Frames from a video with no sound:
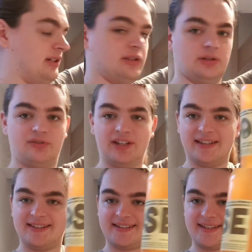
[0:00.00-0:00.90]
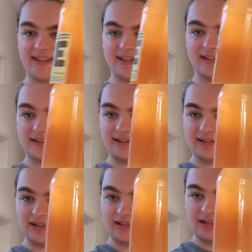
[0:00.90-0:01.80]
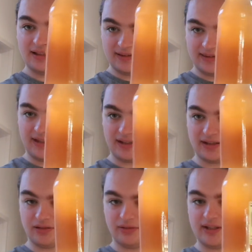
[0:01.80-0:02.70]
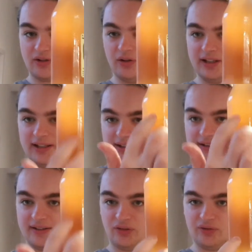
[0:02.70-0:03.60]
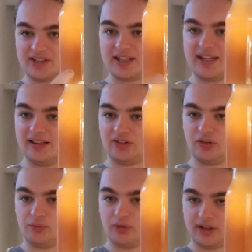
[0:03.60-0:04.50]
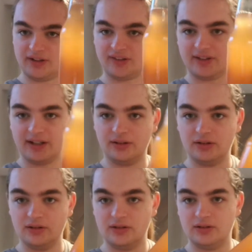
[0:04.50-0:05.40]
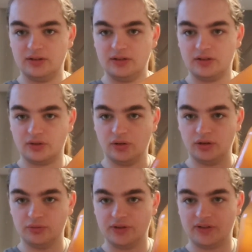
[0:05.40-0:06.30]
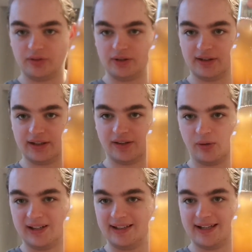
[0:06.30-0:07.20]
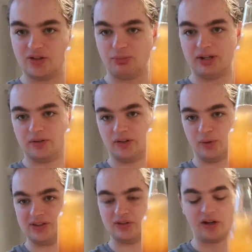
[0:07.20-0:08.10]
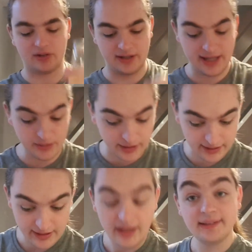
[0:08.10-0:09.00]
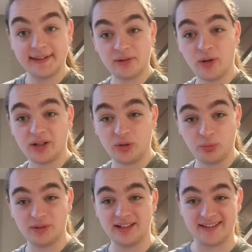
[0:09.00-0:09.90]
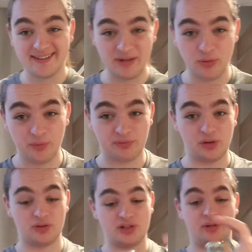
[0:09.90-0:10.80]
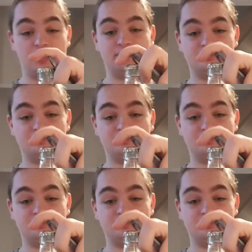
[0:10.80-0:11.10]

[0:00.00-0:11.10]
I don't know if you can see it, there you go, it's got like a sort of tequila sunrise style colouring to it. Like, it's quite light up here and it's quite dark. Anyway, let's crack it open and see what we've got, shall we?